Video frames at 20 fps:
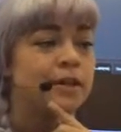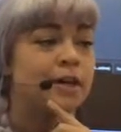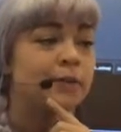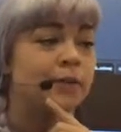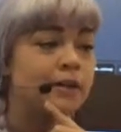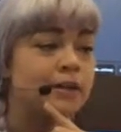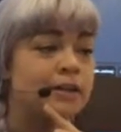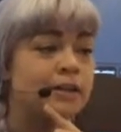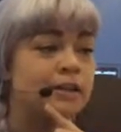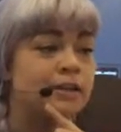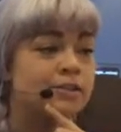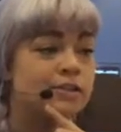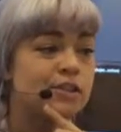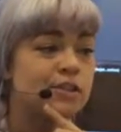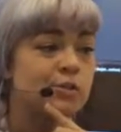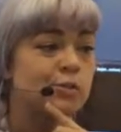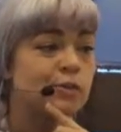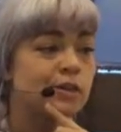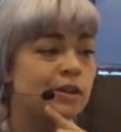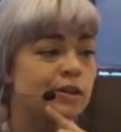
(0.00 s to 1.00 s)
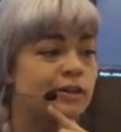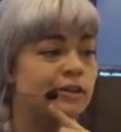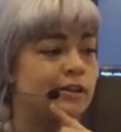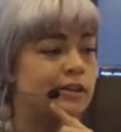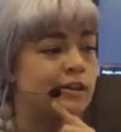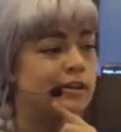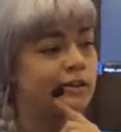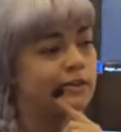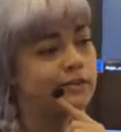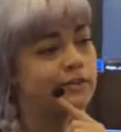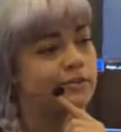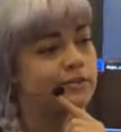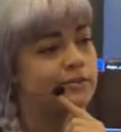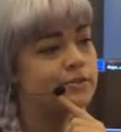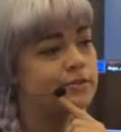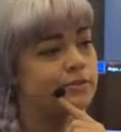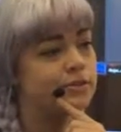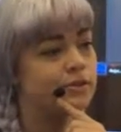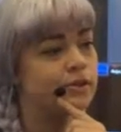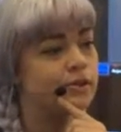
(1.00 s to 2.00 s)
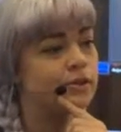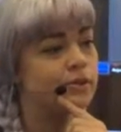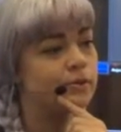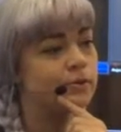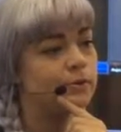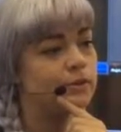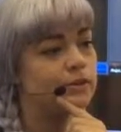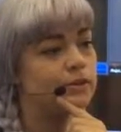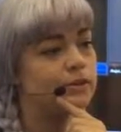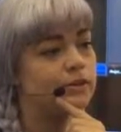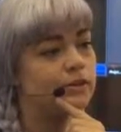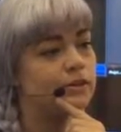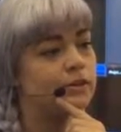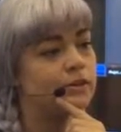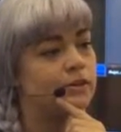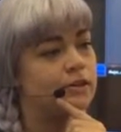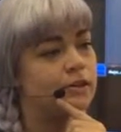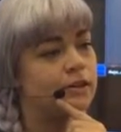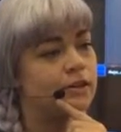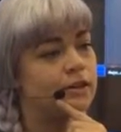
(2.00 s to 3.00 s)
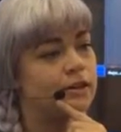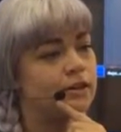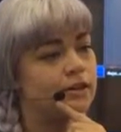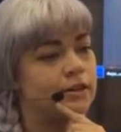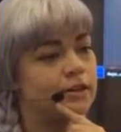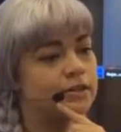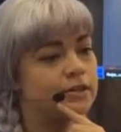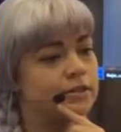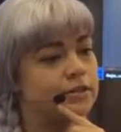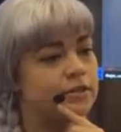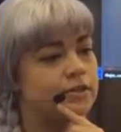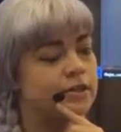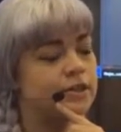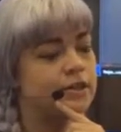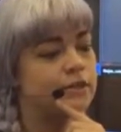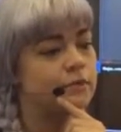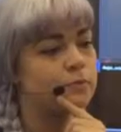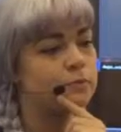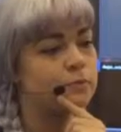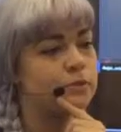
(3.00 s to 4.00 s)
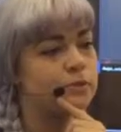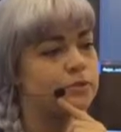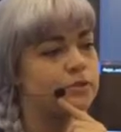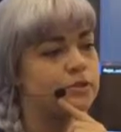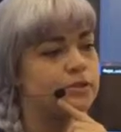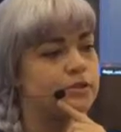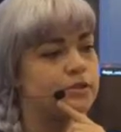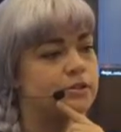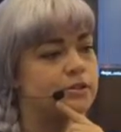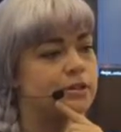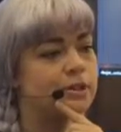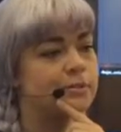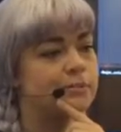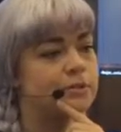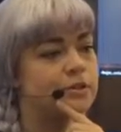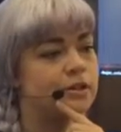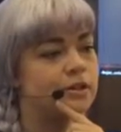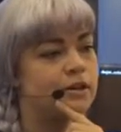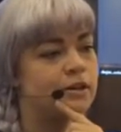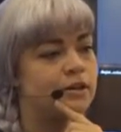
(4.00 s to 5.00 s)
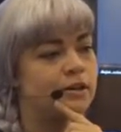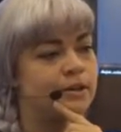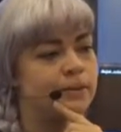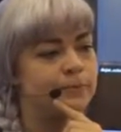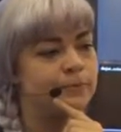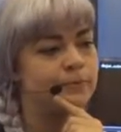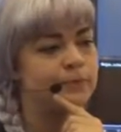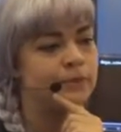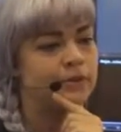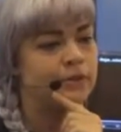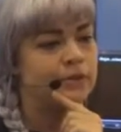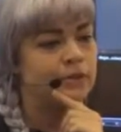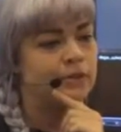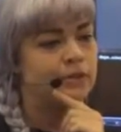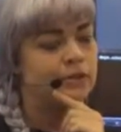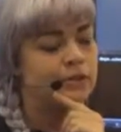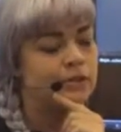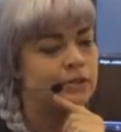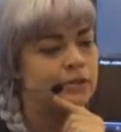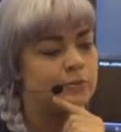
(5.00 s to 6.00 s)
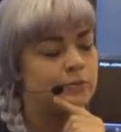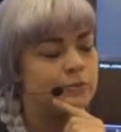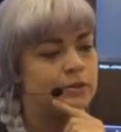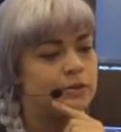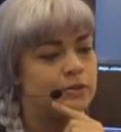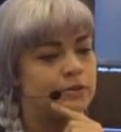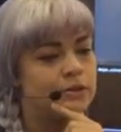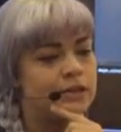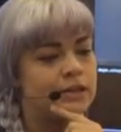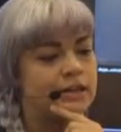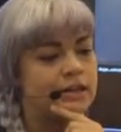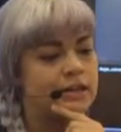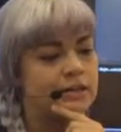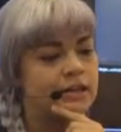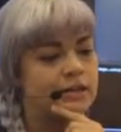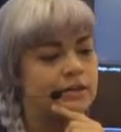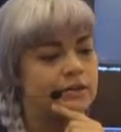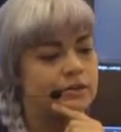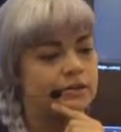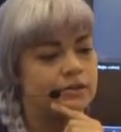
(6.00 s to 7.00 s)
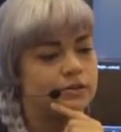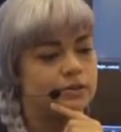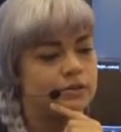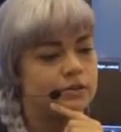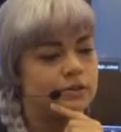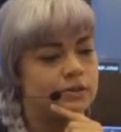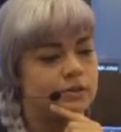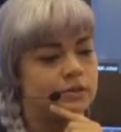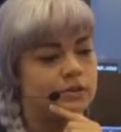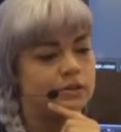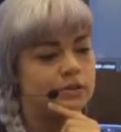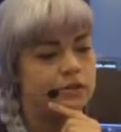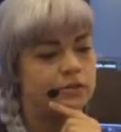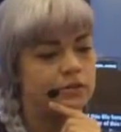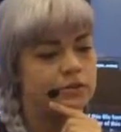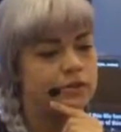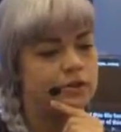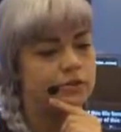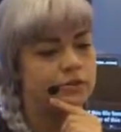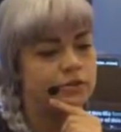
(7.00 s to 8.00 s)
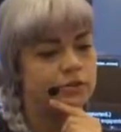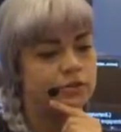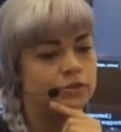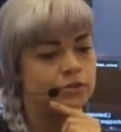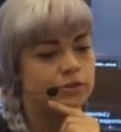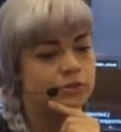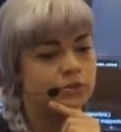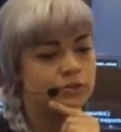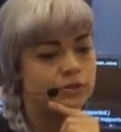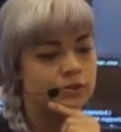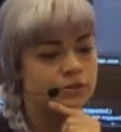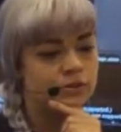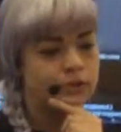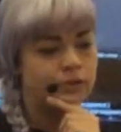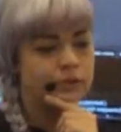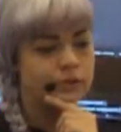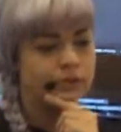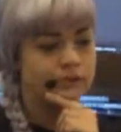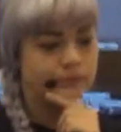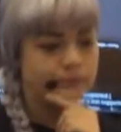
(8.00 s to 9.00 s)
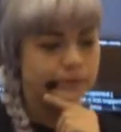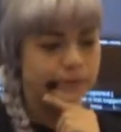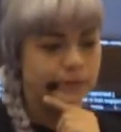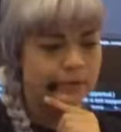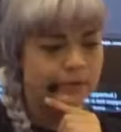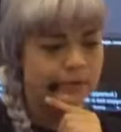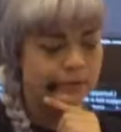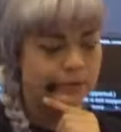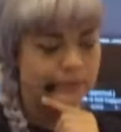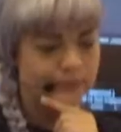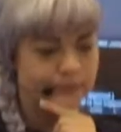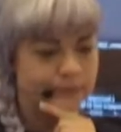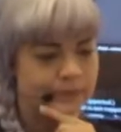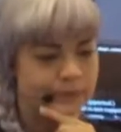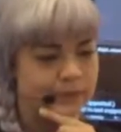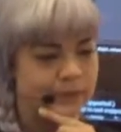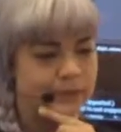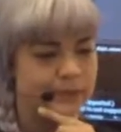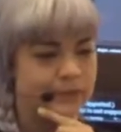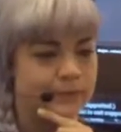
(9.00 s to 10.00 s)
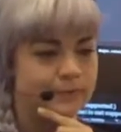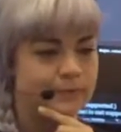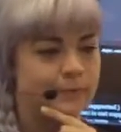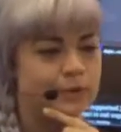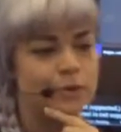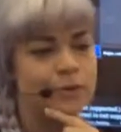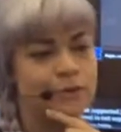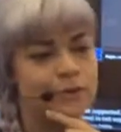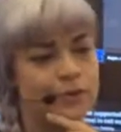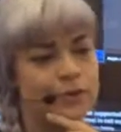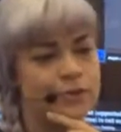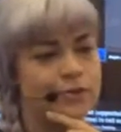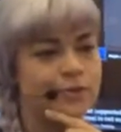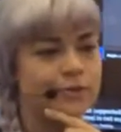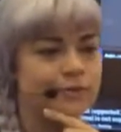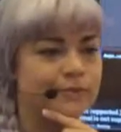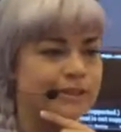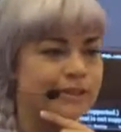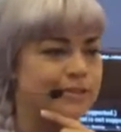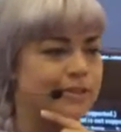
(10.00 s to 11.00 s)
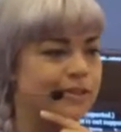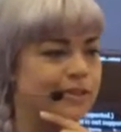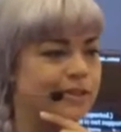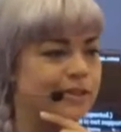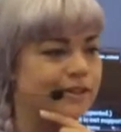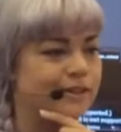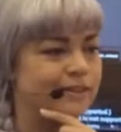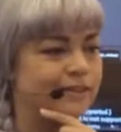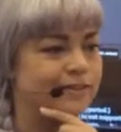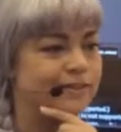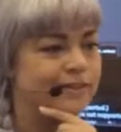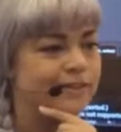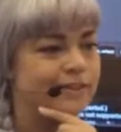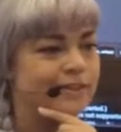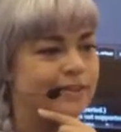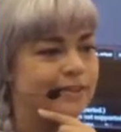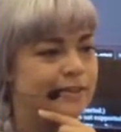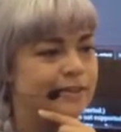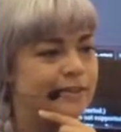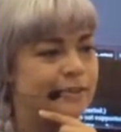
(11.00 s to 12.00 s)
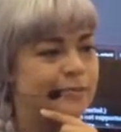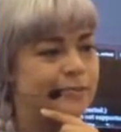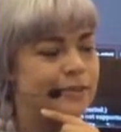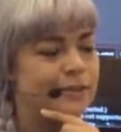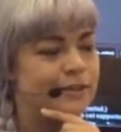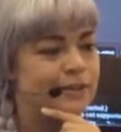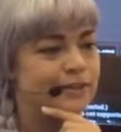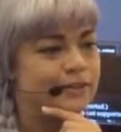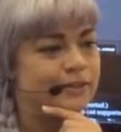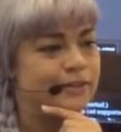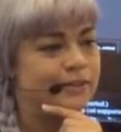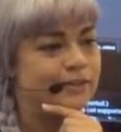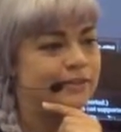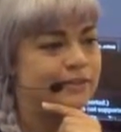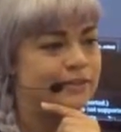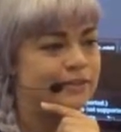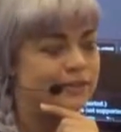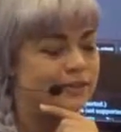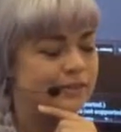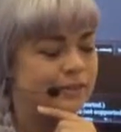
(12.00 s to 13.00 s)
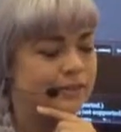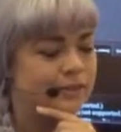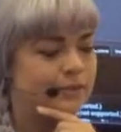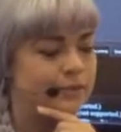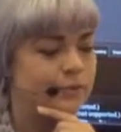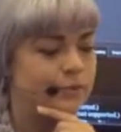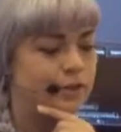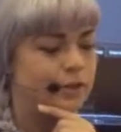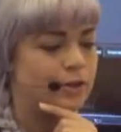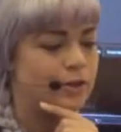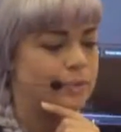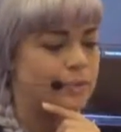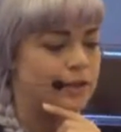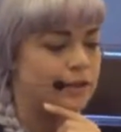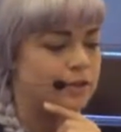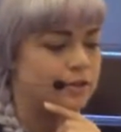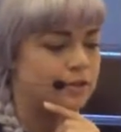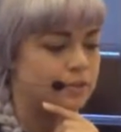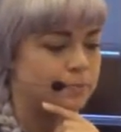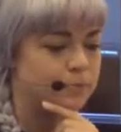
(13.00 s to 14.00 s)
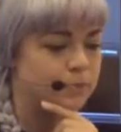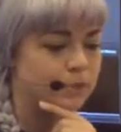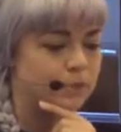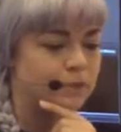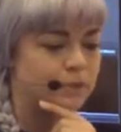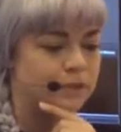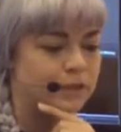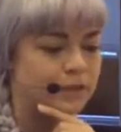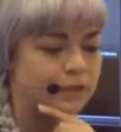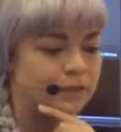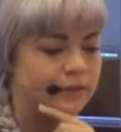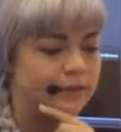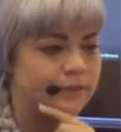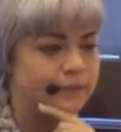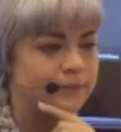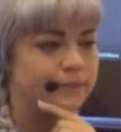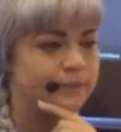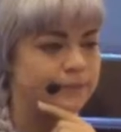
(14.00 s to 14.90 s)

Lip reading: I reckon that's going to work now. So we can, I like to save and build at the same time. Build that out. Unreal should, oh, there we go. No, wrong version, that's okay. But we go back to the profiler.